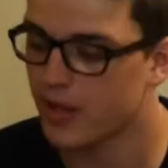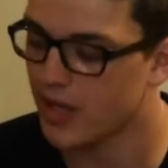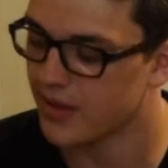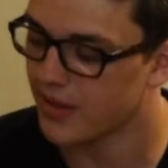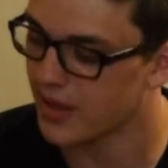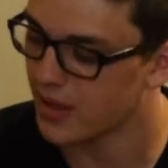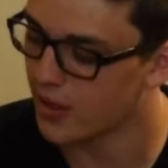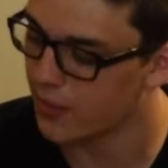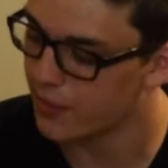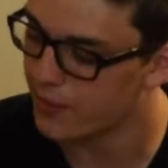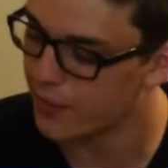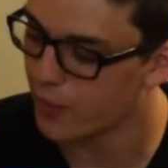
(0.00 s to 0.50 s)
and
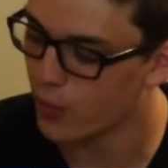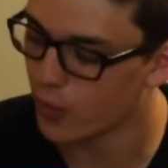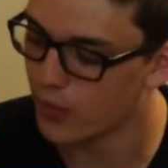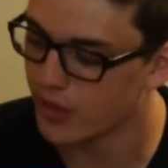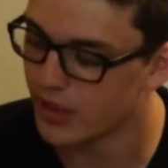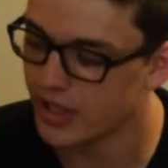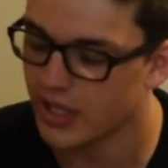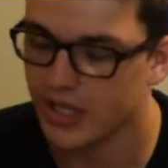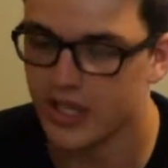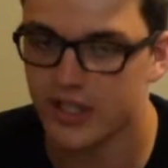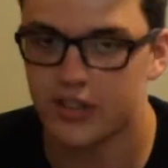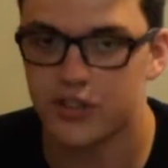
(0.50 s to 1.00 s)
then a
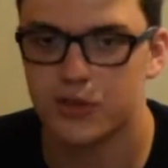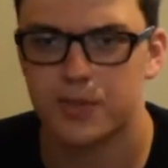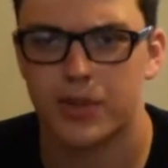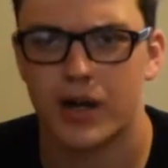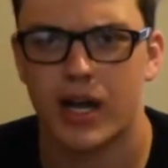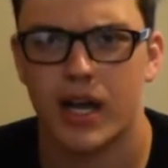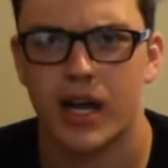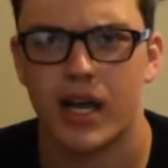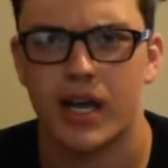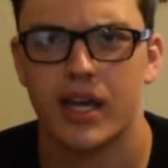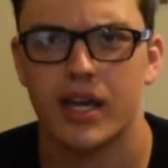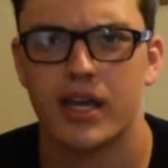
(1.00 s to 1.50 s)
40-inch
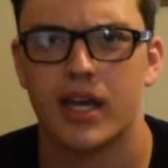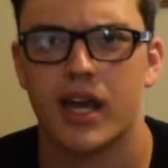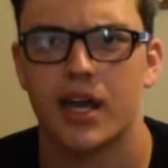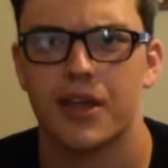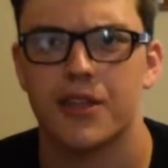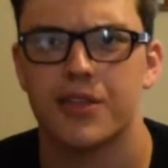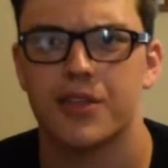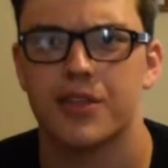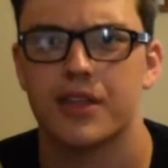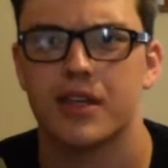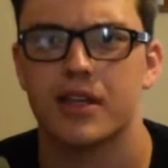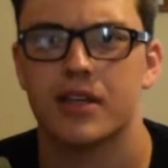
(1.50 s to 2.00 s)
by I
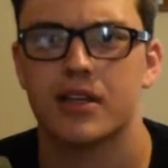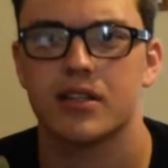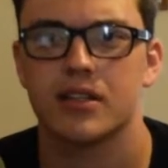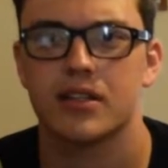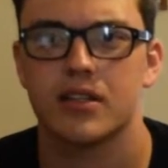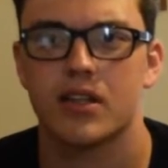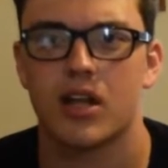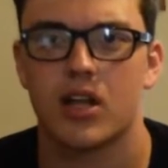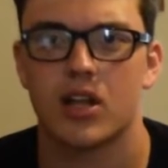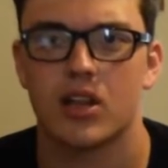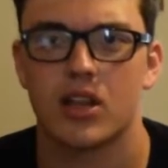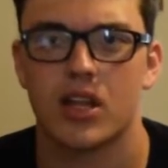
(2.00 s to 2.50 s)
think
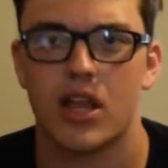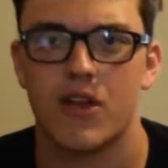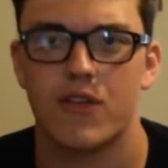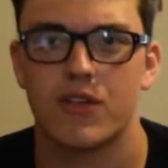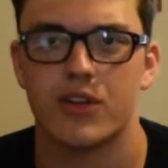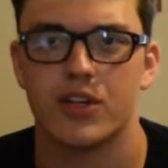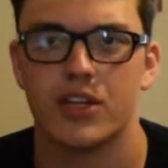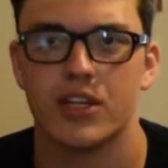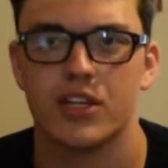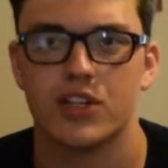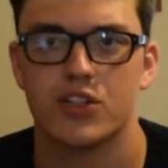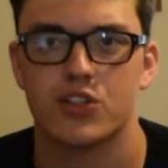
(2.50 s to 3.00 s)

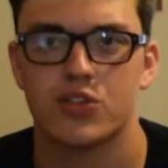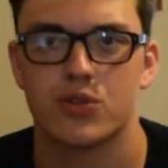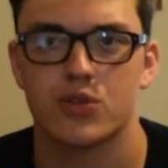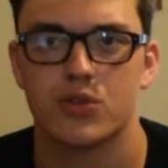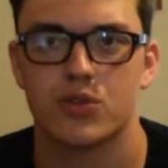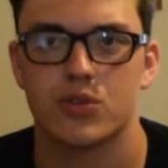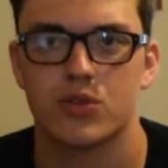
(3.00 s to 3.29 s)
11-inch